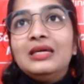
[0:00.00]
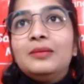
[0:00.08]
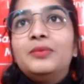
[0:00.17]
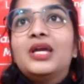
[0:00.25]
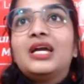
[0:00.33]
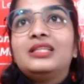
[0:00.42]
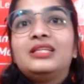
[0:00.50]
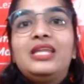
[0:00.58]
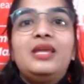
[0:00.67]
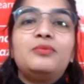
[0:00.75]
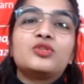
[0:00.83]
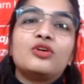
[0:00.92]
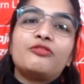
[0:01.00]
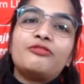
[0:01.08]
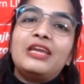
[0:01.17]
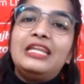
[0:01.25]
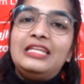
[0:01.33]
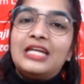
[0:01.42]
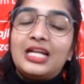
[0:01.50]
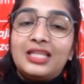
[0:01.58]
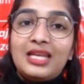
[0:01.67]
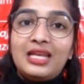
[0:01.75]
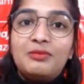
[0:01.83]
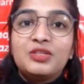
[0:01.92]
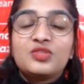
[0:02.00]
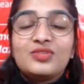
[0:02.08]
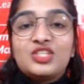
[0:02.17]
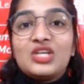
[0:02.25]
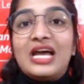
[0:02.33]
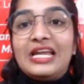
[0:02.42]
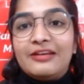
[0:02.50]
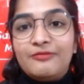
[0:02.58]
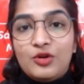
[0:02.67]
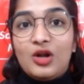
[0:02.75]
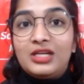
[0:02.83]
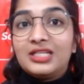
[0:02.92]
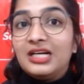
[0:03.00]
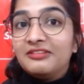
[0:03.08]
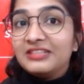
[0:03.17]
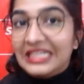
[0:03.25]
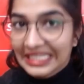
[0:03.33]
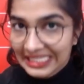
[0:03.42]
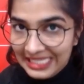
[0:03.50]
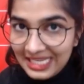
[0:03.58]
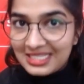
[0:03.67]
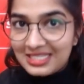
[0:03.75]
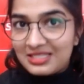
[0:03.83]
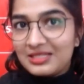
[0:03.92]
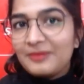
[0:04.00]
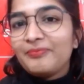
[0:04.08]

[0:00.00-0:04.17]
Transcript: behind the names of any other elements which I have not covered yet.